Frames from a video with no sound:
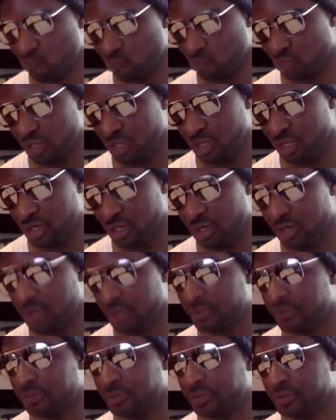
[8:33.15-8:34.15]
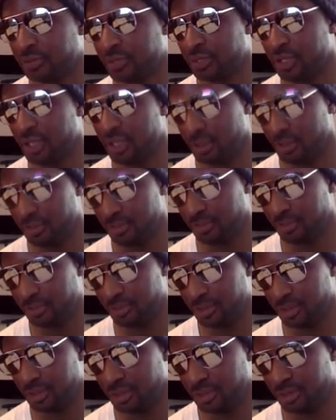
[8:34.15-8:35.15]
here m
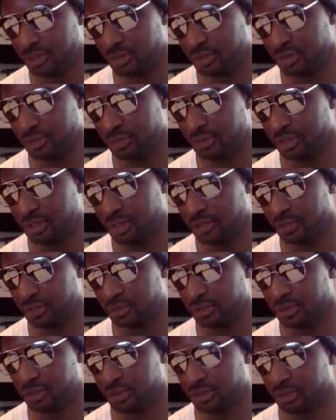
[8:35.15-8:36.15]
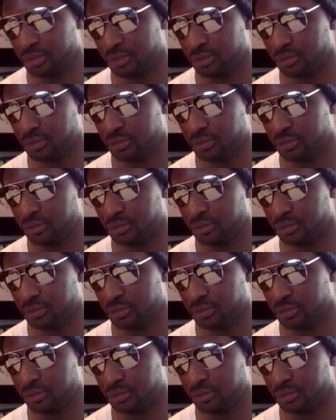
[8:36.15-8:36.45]
is going to be equal to